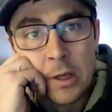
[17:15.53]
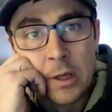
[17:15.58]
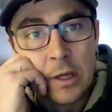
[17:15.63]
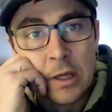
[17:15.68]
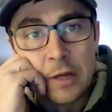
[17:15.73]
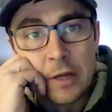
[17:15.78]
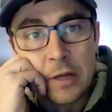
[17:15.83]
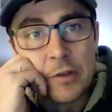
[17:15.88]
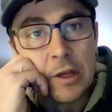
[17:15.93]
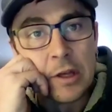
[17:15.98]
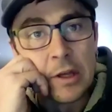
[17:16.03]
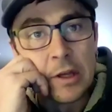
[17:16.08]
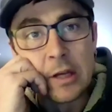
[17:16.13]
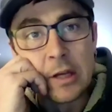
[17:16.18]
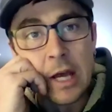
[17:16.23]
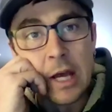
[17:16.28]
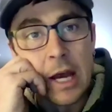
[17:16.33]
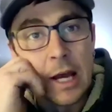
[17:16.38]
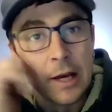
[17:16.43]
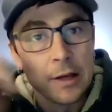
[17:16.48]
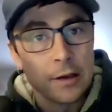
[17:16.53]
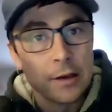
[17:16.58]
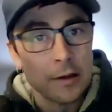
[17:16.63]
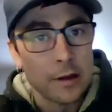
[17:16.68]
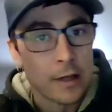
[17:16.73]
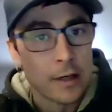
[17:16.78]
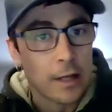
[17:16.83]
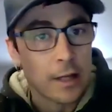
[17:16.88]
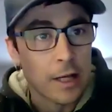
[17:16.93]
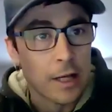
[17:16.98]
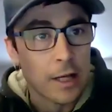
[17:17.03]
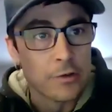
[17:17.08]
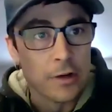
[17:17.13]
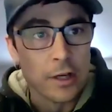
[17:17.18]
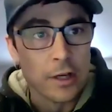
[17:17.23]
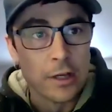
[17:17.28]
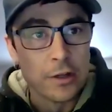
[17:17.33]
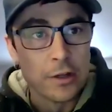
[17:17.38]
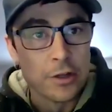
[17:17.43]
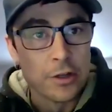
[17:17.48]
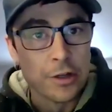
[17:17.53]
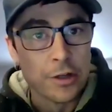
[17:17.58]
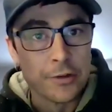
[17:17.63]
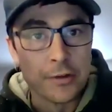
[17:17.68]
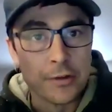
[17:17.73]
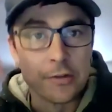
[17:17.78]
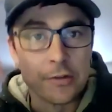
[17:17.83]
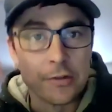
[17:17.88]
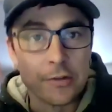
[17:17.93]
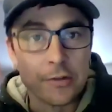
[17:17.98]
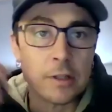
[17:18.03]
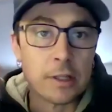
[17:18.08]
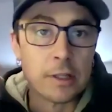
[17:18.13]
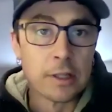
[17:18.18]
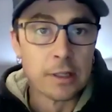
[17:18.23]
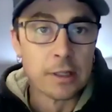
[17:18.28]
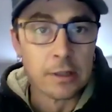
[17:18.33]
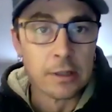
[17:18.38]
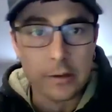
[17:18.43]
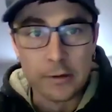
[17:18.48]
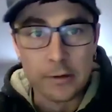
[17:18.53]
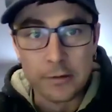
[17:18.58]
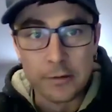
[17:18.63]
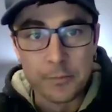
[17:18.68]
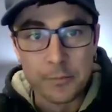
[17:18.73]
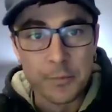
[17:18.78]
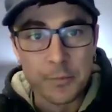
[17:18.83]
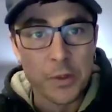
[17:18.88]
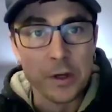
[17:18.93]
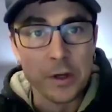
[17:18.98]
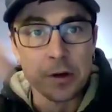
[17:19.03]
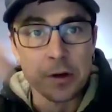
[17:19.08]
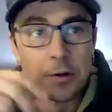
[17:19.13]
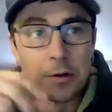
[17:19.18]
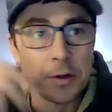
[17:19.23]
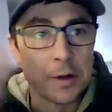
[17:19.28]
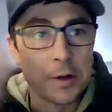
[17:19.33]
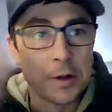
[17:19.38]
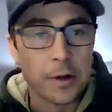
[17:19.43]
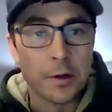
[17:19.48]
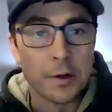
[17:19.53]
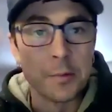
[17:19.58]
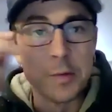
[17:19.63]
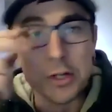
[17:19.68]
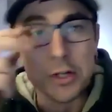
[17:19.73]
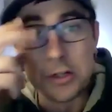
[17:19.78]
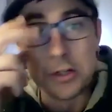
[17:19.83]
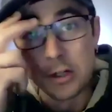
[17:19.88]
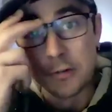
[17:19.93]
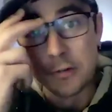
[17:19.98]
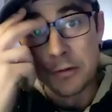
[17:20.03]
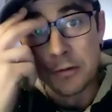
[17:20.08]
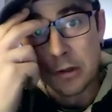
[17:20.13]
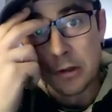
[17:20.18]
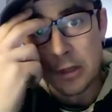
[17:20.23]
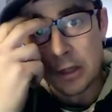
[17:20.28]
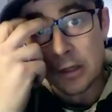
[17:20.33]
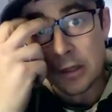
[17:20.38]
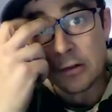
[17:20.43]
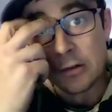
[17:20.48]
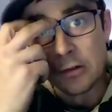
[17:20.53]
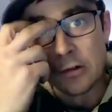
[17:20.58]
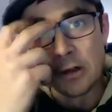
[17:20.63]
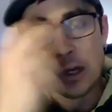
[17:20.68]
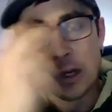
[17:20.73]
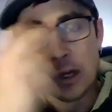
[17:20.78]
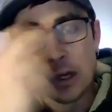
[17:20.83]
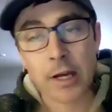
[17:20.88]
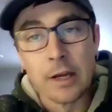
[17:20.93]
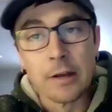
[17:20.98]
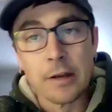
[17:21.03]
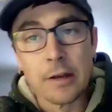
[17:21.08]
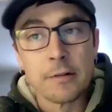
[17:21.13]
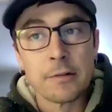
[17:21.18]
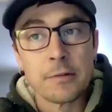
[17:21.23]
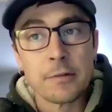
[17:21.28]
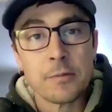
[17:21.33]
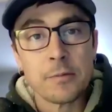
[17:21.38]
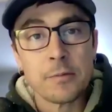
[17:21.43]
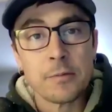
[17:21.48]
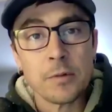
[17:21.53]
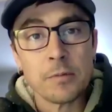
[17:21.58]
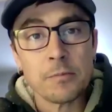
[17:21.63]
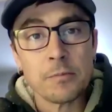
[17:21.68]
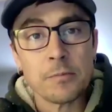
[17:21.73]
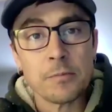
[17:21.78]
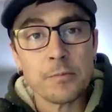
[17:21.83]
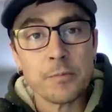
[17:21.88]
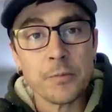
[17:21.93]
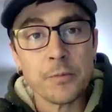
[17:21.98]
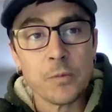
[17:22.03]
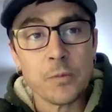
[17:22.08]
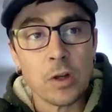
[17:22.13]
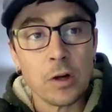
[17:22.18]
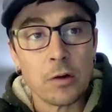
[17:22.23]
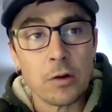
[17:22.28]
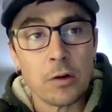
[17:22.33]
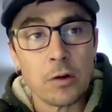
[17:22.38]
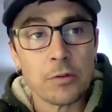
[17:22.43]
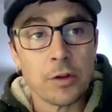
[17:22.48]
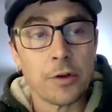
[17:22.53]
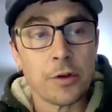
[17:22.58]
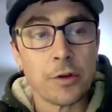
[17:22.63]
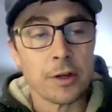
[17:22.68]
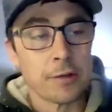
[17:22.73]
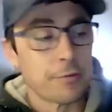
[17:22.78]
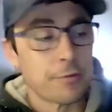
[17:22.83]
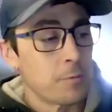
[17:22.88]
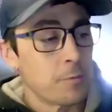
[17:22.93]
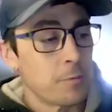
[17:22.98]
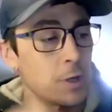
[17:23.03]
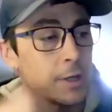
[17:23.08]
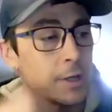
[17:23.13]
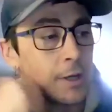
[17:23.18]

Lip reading: if they could add an extra inch on the ceiling and, a bunch of different things. And, learning from what